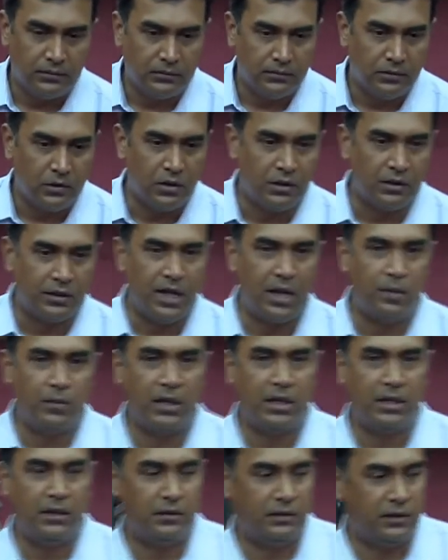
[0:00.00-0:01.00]
On
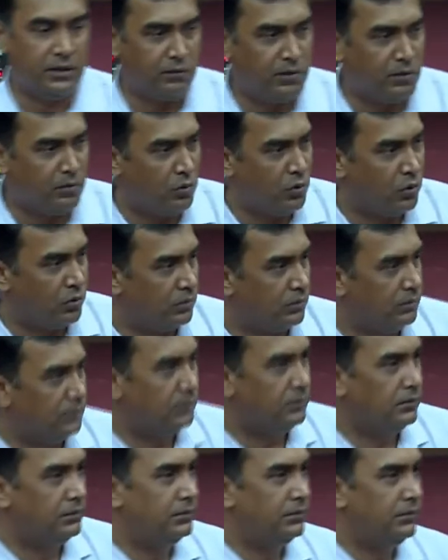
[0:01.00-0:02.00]
camera, even more.
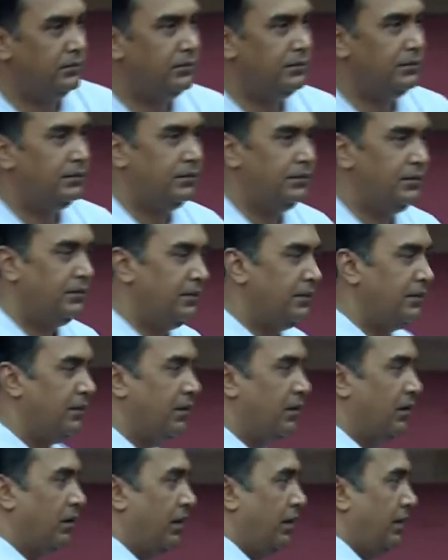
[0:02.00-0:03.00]

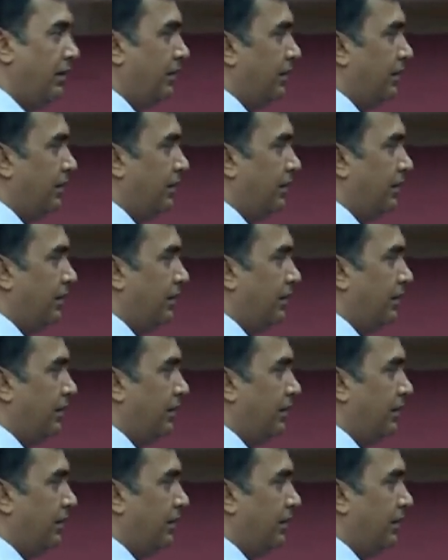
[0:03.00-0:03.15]
Okay.